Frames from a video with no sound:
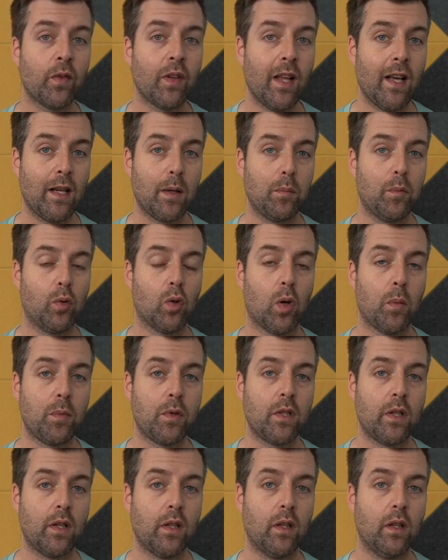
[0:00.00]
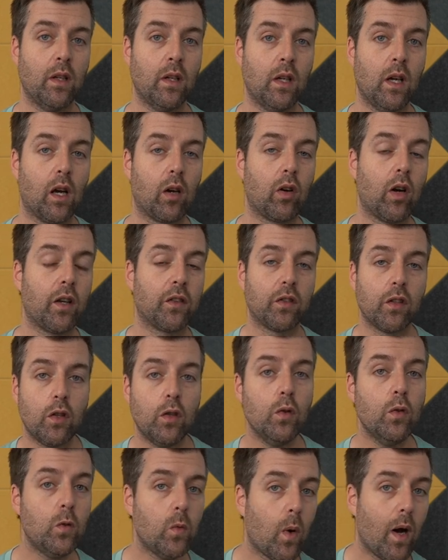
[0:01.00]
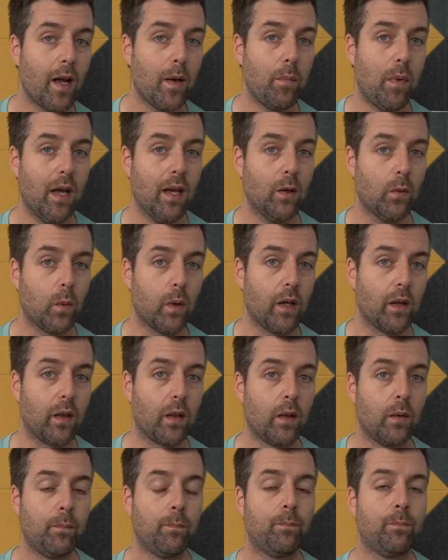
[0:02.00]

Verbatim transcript: flat absorption across a huge wide bandwidth.